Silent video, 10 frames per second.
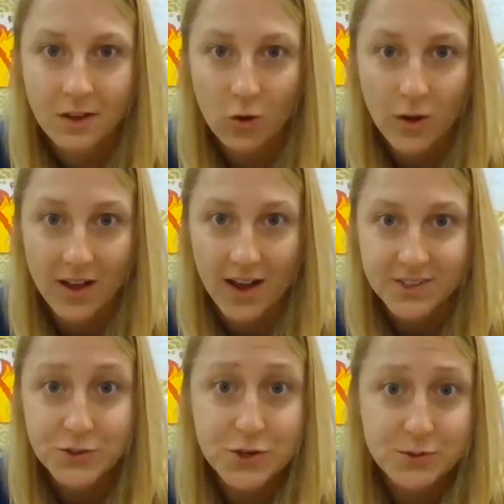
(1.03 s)
Okay, I
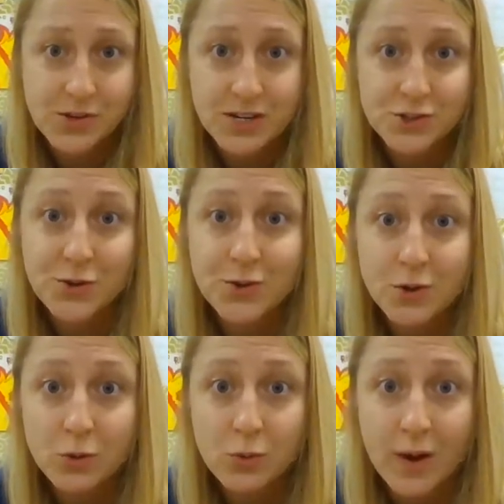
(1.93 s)
told you I was going to show you a
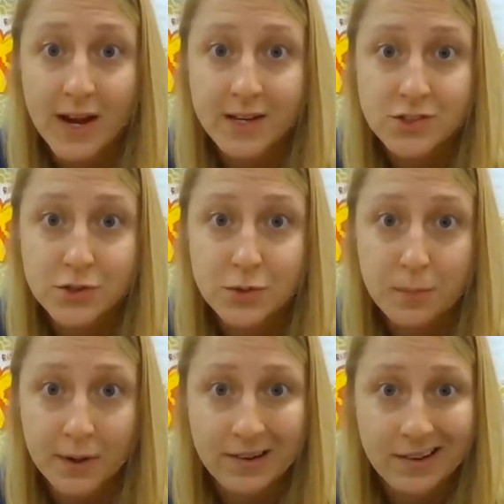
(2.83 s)
cool way to
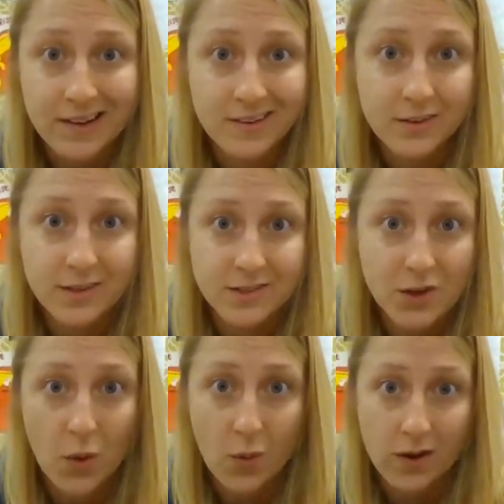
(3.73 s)
put out a candle,
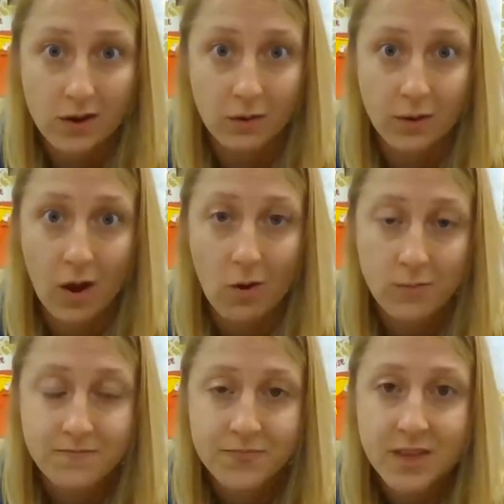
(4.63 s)
so here we go.
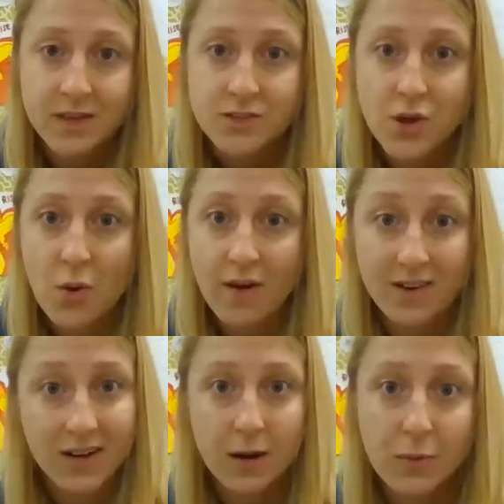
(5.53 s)
So
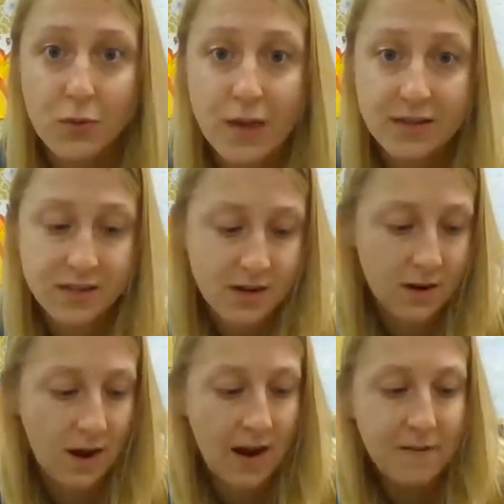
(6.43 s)
I've got a couple things
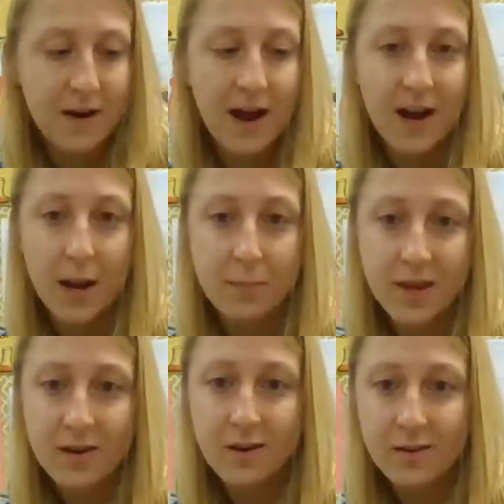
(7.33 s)
here. I've got a
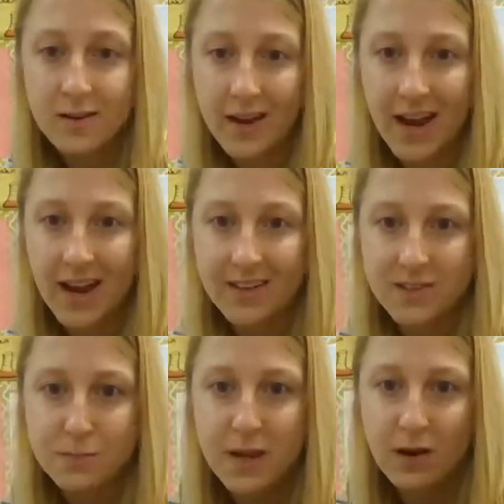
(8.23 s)
beaker, and
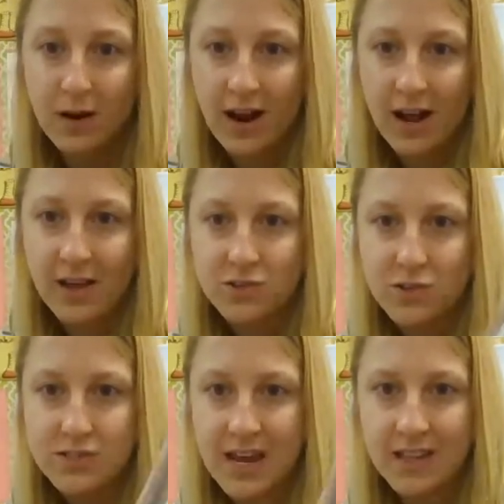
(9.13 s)
this beaker has
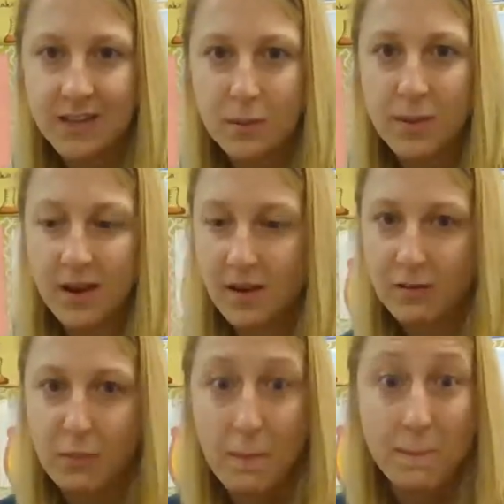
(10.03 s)
just a little bit
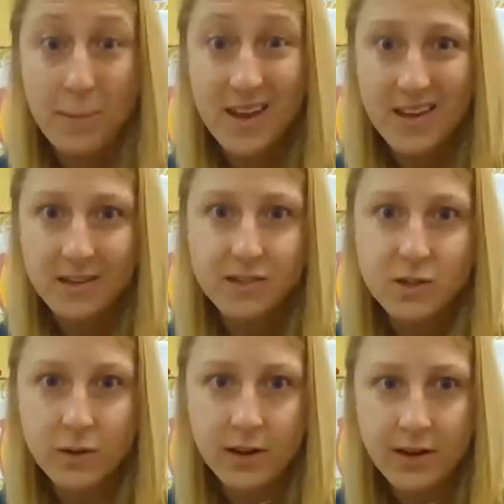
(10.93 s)
of baking
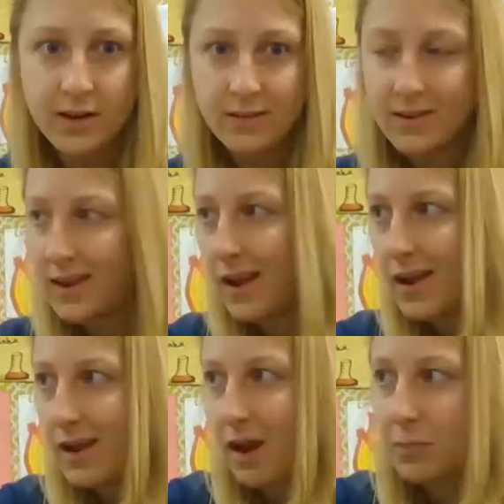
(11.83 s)
soda in it,
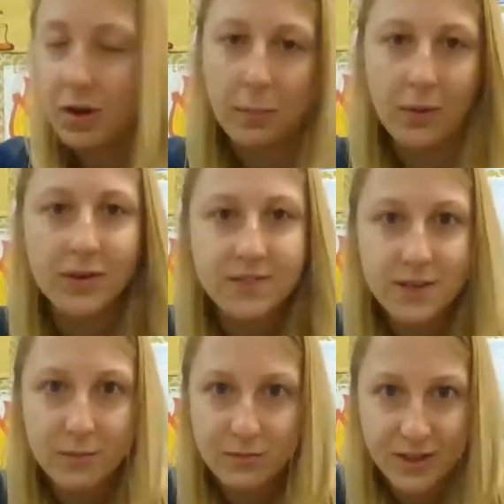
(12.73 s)
and I'm going to put
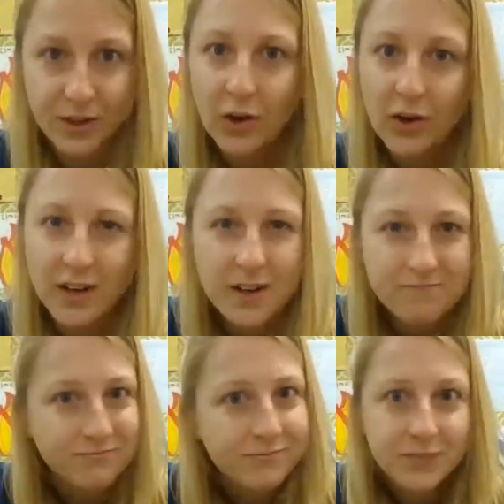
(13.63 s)
some vinegar in it.
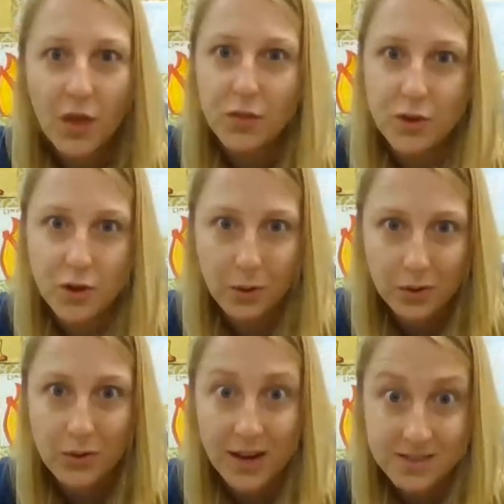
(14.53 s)
Nothing new.
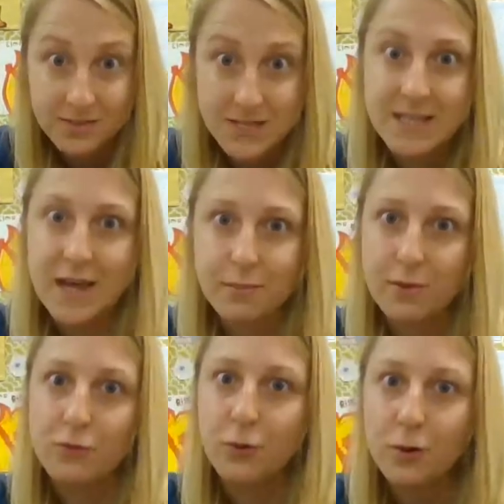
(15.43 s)
You guys have seen that
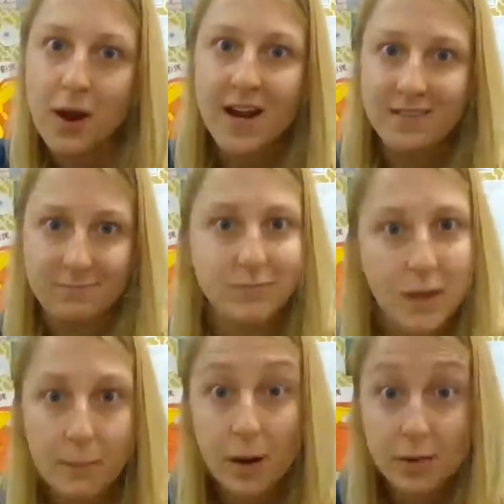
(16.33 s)
before, right?
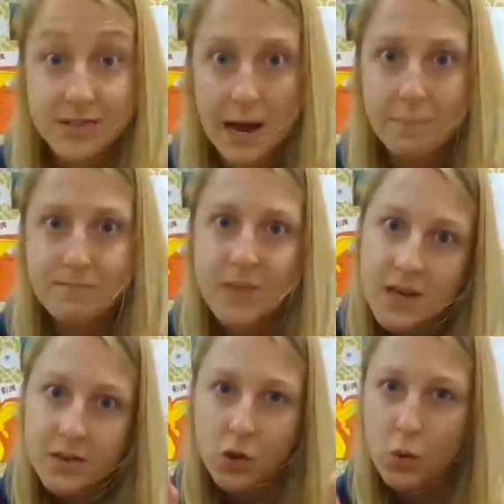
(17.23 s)
It bubbles up.
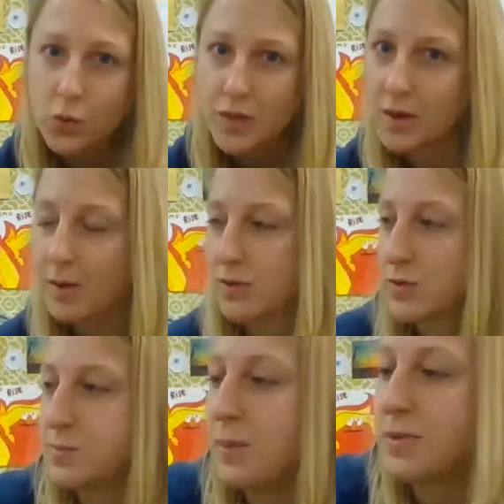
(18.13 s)
The cool thing about
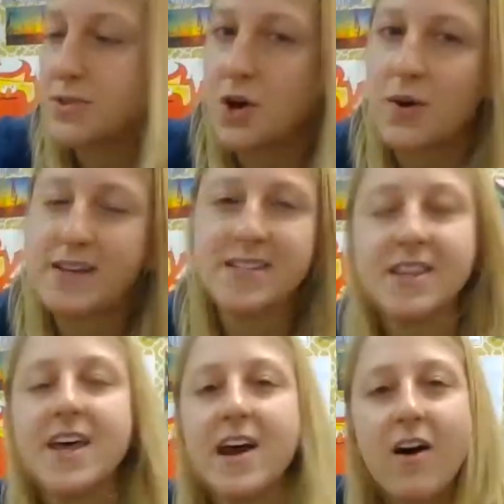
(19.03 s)
those bubbles, though, is
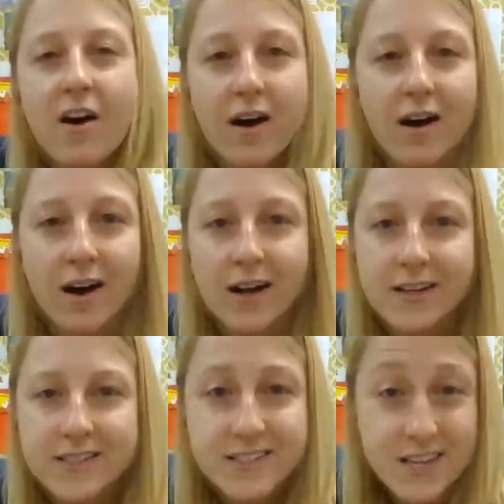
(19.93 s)
that they are
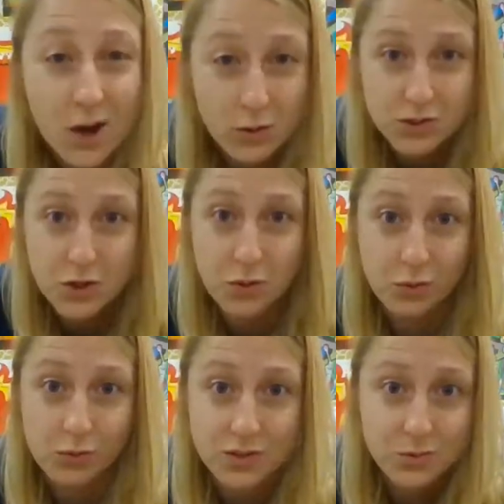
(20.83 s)

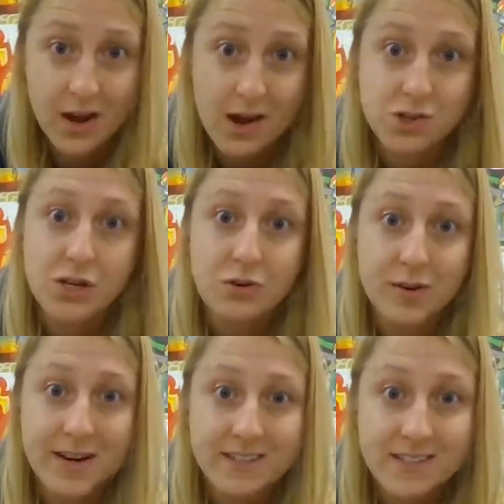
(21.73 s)
CO2. This reaction
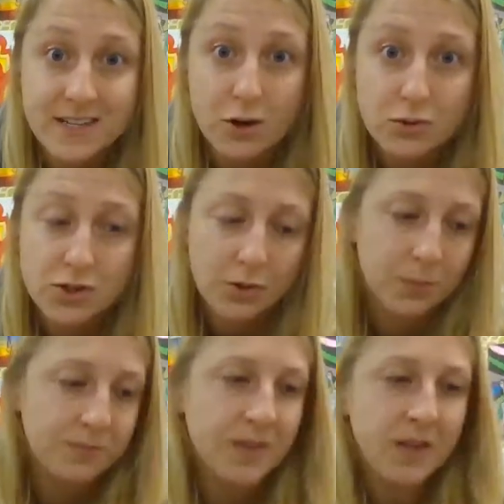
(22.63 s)
creates CO2.
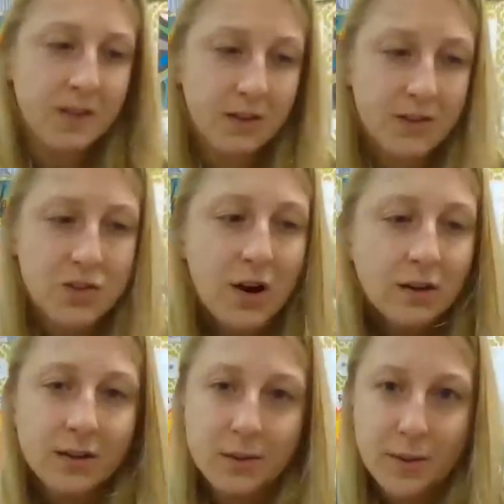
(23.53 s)
Now let's
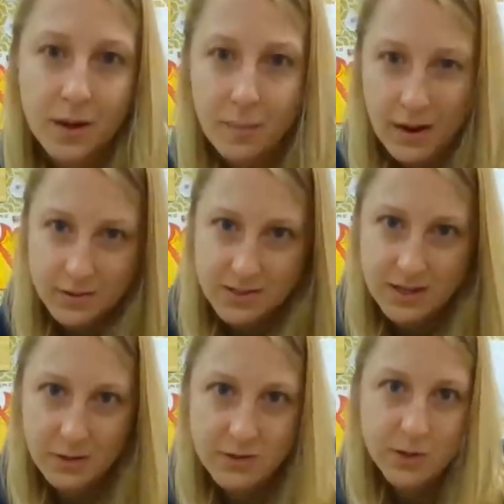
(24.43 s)
talk a little bit about
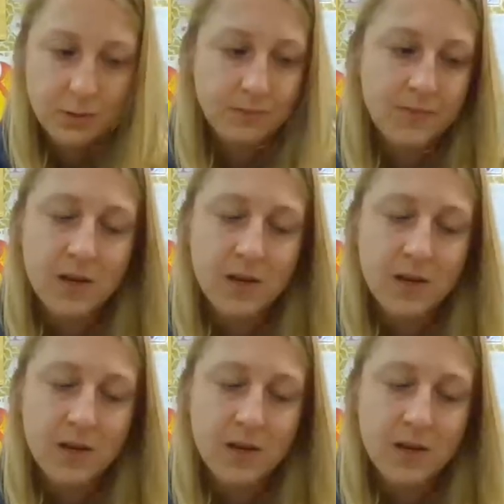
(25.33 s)
CO2.